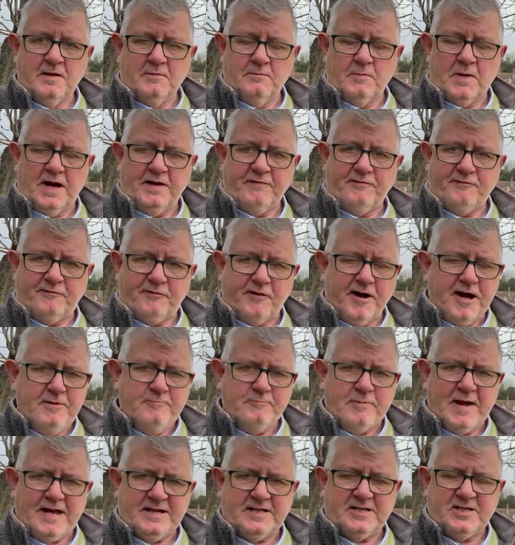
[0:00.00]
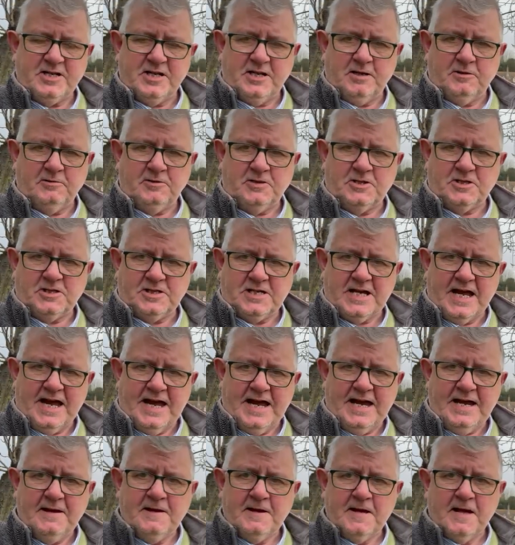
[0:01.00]
My free bet to you
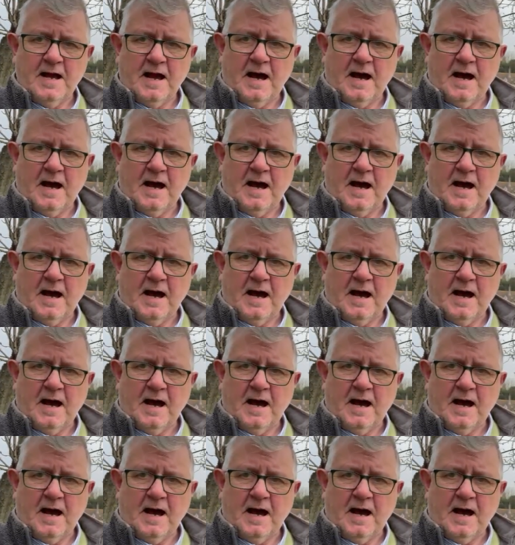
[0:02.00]
today.